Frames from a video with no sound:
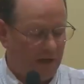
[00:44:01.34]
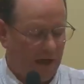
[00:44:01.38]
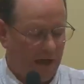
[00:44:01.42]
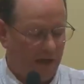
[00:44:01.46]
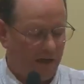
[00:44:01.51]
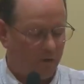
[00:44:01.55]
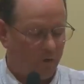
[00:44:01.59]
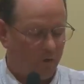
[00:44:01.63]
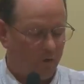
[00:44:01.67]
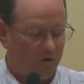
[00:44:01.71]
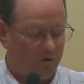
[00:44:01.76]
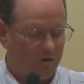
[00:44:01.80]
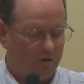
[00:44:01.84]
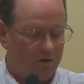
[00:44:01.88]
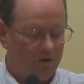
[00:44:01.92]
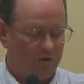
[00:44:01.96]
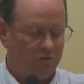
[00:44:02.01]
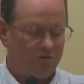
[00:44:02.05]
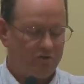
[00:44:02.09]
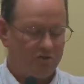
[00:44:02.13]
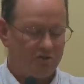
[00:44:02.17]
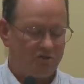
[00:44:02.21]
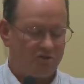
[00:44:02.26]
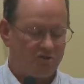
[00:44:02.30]
I order
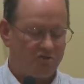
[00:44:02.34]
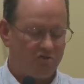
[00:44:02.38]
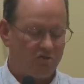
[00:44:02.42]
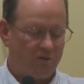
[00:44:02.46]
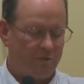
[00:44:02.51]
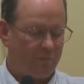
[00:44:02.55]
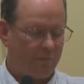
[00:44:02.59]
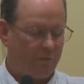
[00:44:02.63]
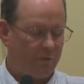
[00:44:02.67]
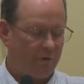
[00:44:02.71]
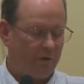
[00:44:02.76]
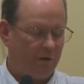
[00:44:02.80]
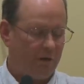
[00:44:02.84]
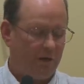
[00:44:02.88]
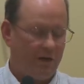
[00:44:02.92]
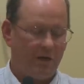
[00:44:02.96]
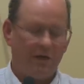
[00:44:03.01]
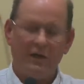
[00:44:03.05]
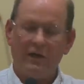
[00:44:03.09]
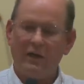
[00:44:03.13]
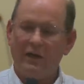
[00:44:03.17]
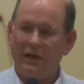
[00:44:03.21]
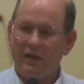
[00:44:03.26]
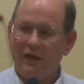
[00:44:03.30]
you to strip
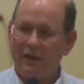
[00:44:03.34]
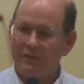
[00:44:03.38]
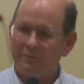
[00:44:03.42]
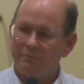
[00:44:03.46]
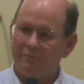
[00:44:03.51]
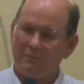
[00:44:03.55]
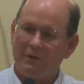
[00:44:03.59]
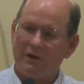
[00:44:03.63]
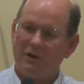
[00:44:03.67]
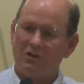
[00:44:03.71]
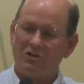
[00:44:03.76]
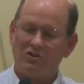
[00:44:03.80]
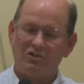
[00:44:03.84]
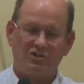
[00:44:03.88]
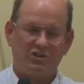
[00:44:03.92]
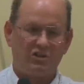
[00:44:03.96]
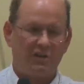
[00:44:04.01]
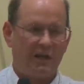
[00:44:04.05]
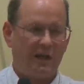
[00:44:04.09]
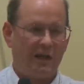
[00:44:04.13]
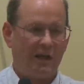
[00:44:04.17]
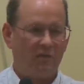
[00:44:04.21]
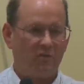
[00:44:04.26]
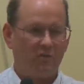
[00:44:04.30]
and march
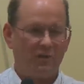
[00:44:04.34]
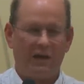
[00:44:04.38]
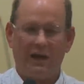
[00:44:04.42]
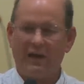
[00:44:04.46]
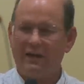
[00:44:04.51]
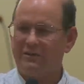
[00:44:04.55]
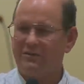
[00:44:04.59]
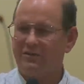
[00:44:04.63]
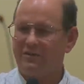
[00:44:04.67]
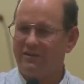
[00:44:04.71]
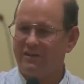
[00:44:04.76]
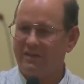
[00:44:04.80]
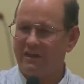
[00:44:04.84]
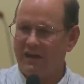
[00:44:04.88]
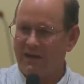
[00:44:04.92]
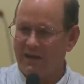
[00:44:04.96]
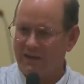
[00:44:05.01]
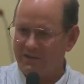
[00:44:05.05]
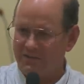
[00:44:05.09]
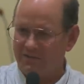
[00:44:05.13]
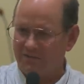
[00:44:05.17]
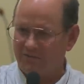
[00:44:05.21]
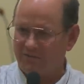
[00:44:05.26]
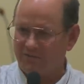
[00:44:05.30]
out onto the
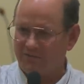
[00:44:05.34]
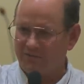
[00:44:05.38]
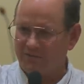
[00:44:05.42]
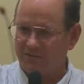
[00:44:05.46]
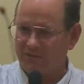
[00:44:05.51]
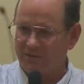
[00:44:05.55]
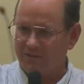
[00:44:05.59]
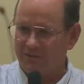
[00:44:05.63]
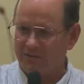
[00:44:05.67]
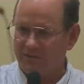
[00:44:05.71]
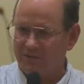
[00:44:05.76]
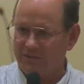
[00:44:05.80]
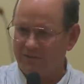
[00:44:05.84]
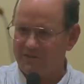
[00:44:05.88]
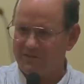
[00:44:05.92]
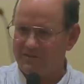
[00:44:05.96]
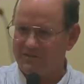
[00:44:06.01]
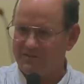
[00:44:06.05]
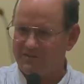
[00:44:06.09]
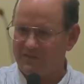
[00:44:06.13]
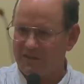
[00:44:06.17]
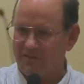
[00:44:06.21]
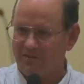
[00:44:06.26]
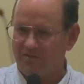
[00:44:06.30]
ice, to
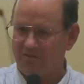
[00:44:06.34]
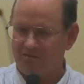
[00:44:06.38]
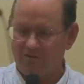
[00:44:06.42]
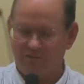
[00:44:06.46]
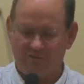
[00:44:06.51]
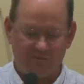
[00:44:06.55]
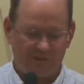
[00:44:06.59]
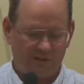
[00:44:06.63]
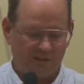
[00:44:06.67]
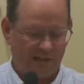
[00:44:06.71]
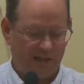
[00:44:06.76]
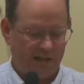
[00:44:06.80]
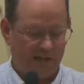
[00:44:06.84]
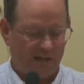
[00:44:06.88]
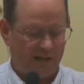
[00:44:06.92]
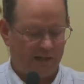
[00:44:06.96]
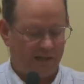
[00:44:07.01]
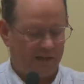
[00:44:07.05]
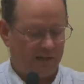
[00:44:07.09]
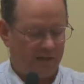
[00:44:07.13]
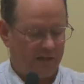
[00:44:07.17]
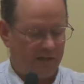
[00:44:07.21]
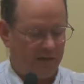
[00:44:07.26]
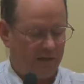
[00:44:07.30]
the center of the
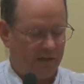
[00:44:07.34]
lake.